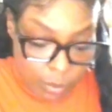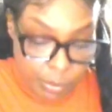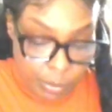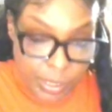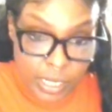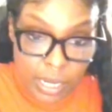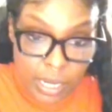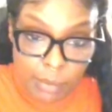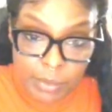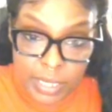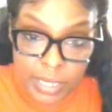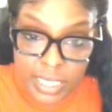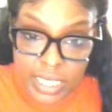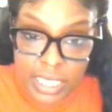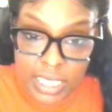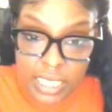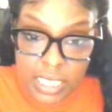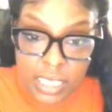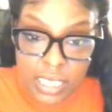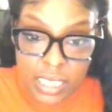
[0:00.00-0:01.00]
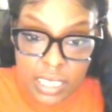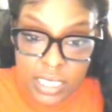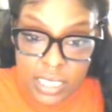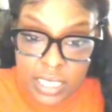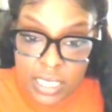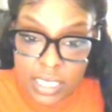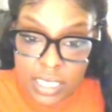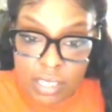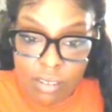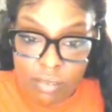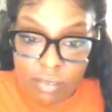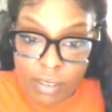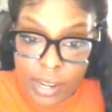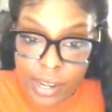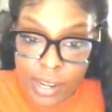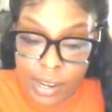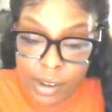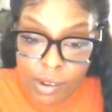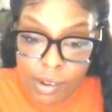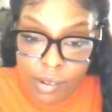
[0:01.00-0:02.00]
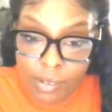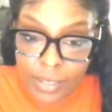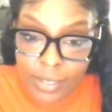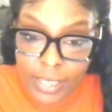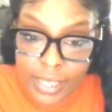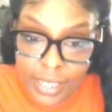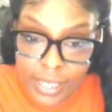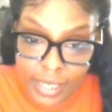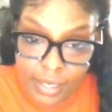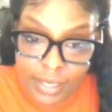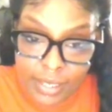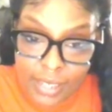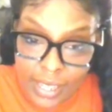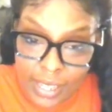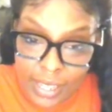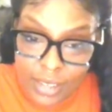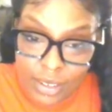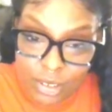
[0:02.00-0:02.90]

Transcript: beat up the seeds in the ground and